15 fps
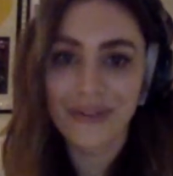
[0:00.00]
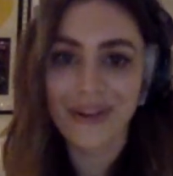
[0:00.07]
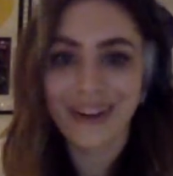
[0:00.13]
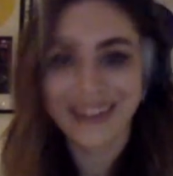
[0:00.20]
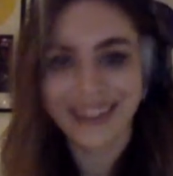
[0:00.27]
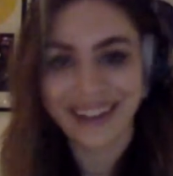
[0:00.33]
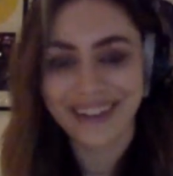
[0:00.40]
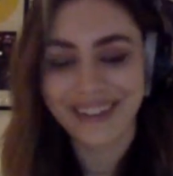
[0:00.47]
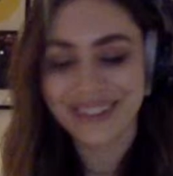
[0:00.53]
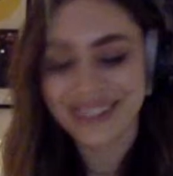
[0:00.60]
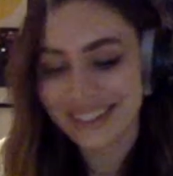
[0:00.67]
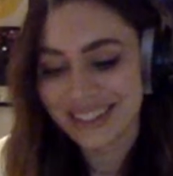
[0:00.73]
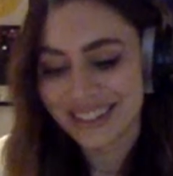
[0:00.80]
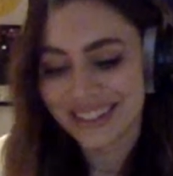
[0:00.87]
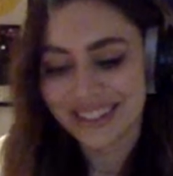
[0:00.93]
right now.
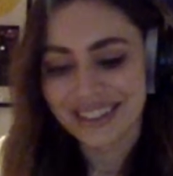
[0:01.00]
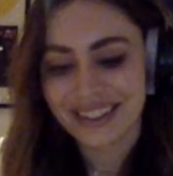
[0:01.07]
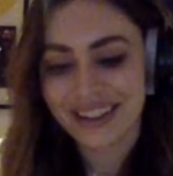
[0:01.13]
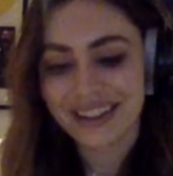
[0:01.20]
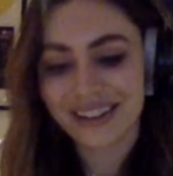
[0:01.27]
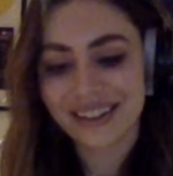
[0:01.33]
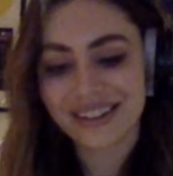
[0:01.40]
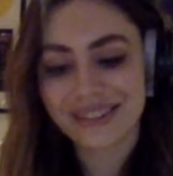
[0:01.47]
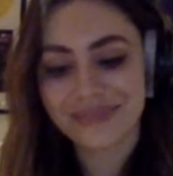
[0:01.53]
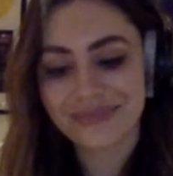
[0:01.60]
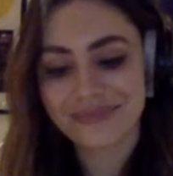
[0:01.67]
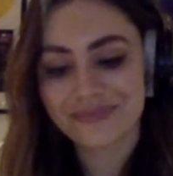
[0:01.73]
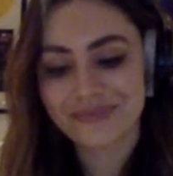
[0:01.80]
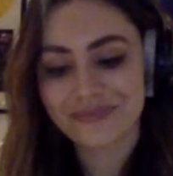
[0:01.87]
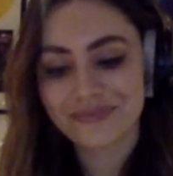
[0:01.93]

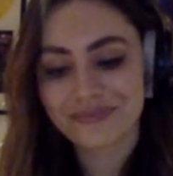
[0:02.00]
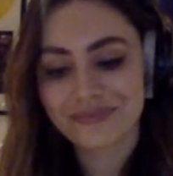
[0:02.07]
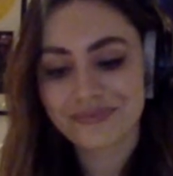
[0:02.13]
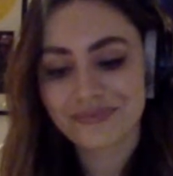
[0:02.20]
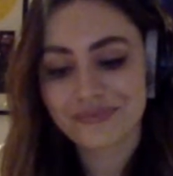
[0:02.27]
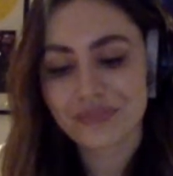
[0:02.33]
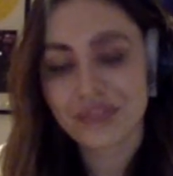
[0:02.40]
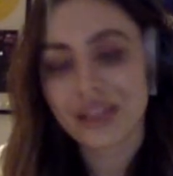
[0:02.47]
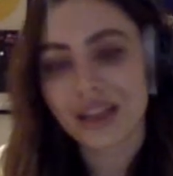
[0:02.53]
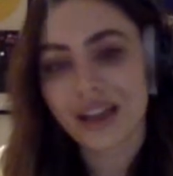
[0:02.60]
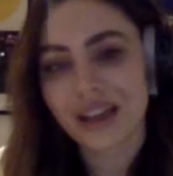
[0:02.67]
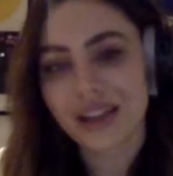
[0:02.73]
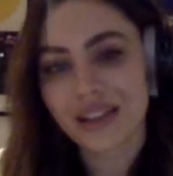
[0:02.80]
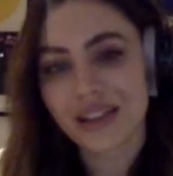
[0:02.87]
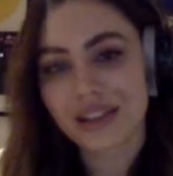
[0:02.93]
Um, but yeah,
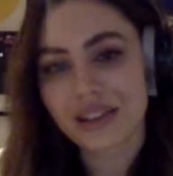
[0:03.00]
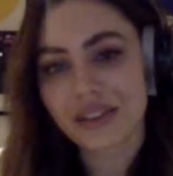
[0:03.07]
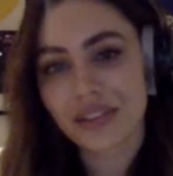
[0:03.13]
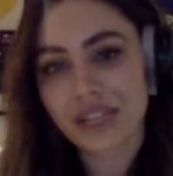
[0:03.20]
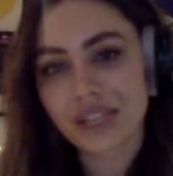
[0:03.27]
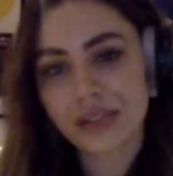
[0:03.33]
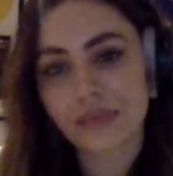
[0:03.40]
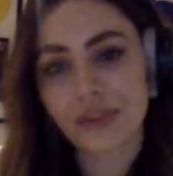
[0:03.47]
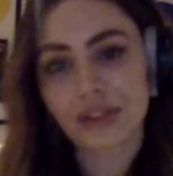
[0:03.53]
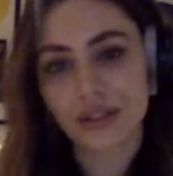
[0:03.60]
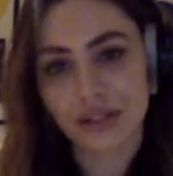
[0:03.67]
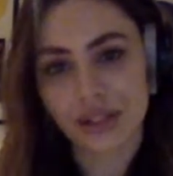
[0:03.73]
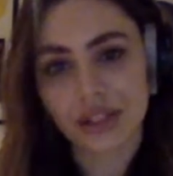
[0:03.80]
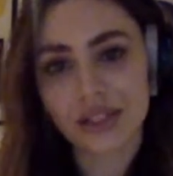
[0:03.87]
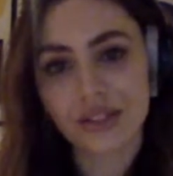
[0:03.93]
that's definitely something to
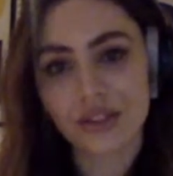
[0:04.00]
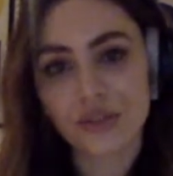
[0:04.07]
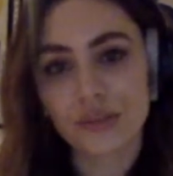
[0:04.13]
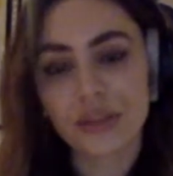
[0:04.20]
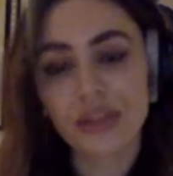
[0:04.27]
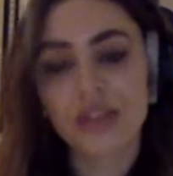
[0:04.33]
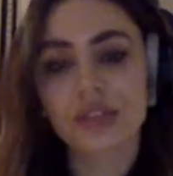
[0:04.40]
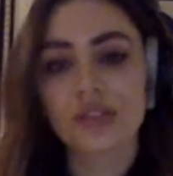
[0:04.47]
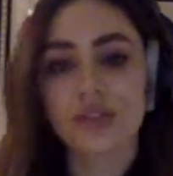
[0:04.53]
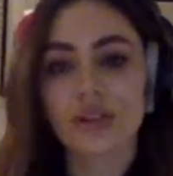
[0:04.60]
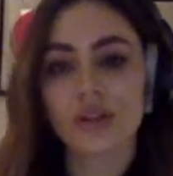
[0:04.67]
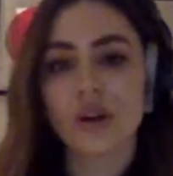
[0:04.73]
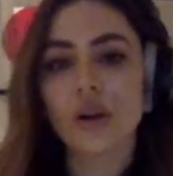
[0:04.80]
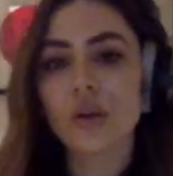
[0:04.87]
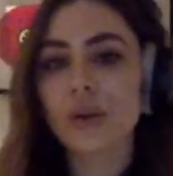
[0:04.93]
look into because you can
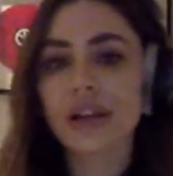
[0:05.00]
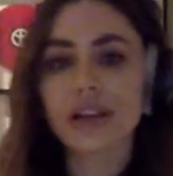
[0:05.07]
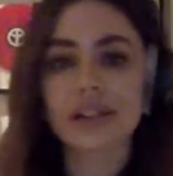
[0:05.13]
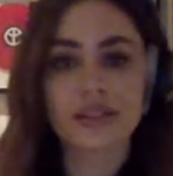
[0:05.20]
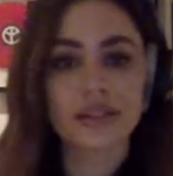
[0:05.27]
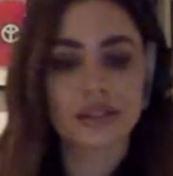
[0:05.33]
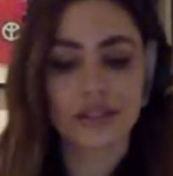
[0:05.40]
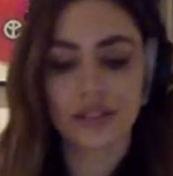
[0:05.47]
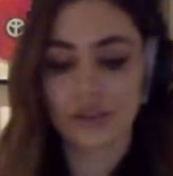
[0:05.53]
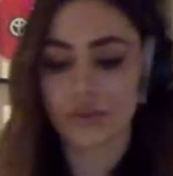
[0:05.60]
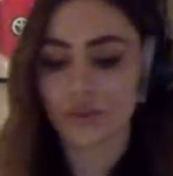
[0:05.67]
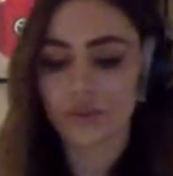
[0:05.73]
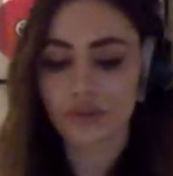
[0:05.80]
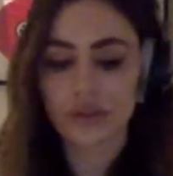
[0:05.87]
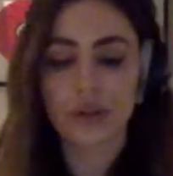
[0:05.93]
always, you know,
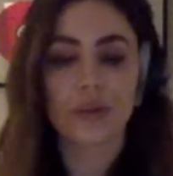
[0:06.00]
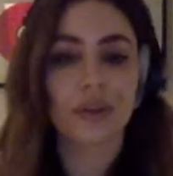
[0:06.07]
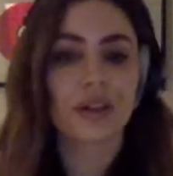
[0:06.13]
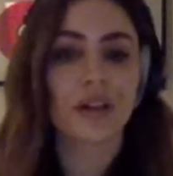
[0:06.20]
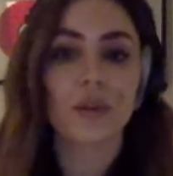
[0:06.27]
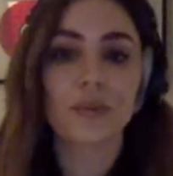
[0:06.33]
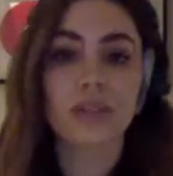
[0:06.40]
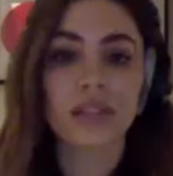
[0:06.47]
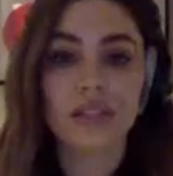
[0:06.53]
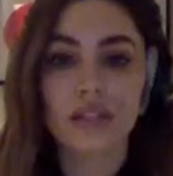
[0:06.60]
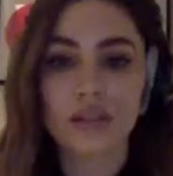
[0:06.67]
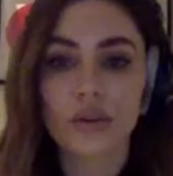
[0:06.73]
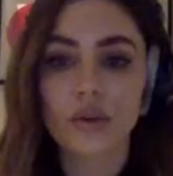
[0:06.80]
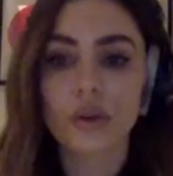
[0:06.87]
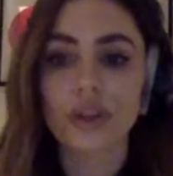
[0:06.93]
start with a couple easy
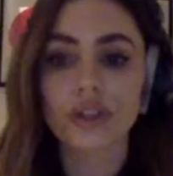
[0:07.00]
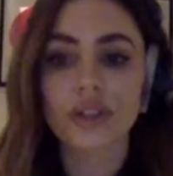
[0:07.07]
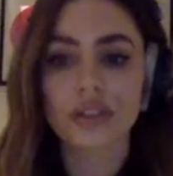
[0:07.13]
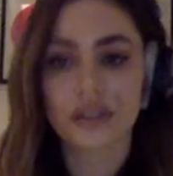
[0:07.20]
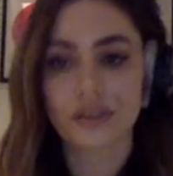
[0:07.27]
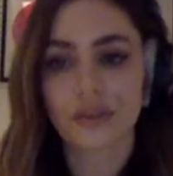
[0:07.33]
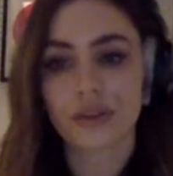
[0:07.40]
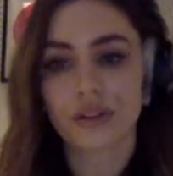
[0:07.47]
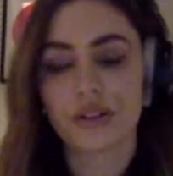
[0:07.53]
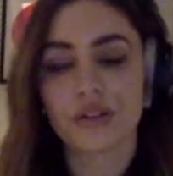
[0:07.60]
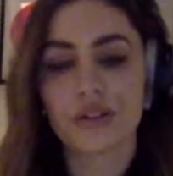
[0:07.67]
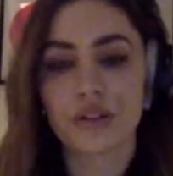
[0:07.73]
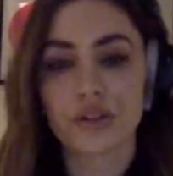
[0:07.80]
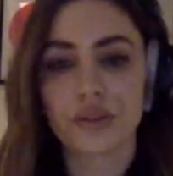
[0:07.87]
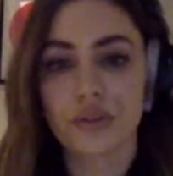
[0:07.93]
chords like we're going
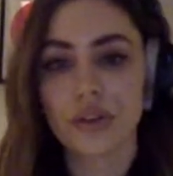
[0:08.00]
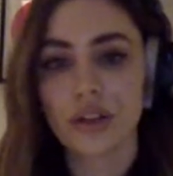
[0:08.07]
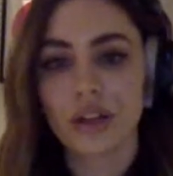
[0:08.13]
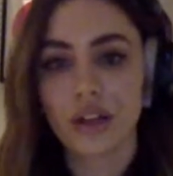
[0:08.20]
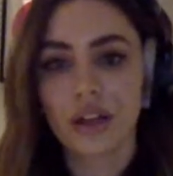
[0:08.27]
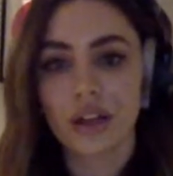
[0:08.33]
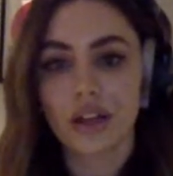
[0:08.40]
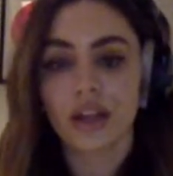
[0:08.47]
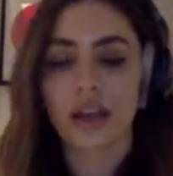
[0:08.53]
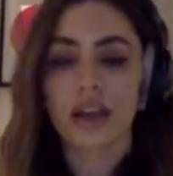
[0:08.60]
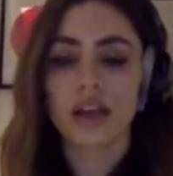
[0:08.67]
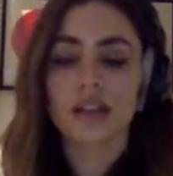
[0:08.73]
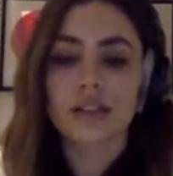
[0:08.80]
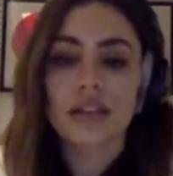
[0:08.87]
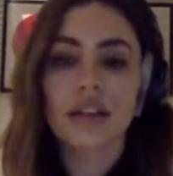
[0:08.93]
to do
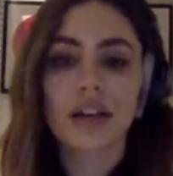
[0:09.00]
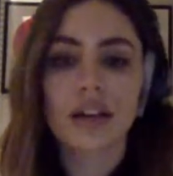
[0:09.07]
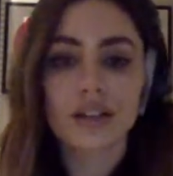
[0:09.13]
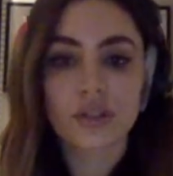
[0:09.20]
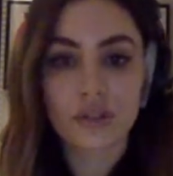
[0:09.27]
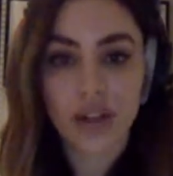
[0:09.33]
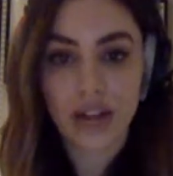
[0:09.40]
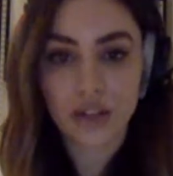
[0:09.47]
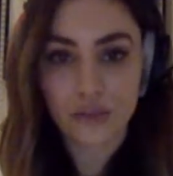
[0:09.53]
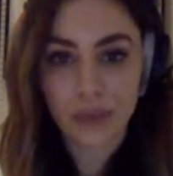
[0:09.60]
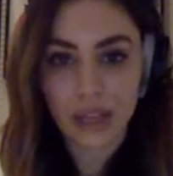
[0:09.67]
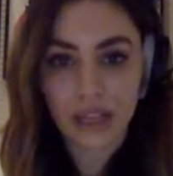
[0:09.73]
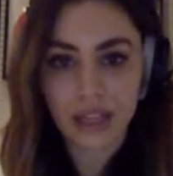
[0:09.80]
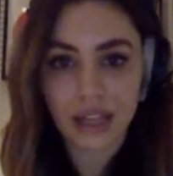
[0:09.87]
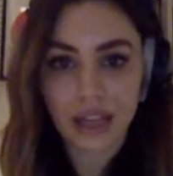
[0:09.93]
and a scratch
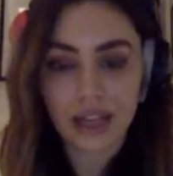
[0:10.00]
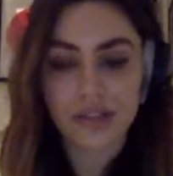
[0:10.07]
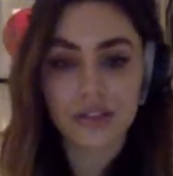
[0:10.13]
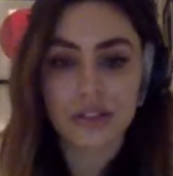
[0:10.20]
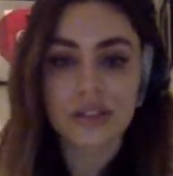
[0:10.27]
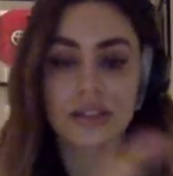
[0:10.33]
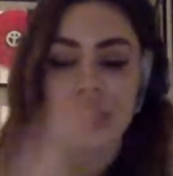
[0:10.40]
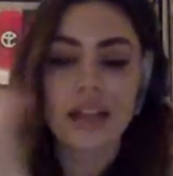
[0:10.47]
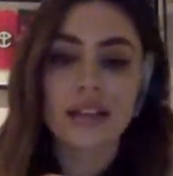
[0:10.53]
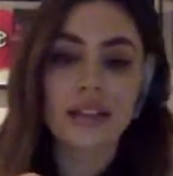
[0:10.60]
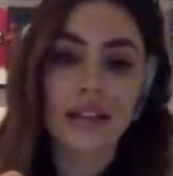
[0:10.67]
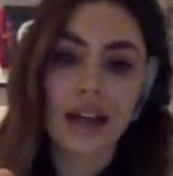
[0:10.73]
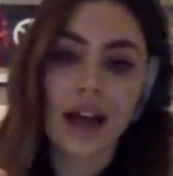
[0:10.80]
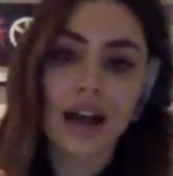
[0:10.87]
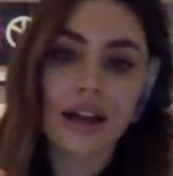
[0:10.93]
melody and just
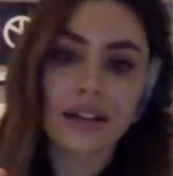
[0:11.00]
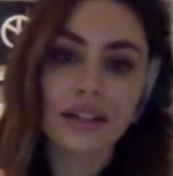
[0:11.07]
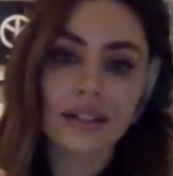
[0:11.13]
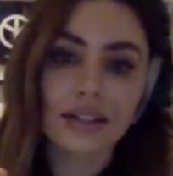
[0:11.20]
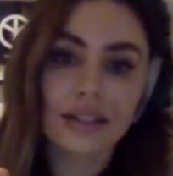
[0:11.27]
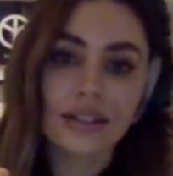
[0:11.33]
send that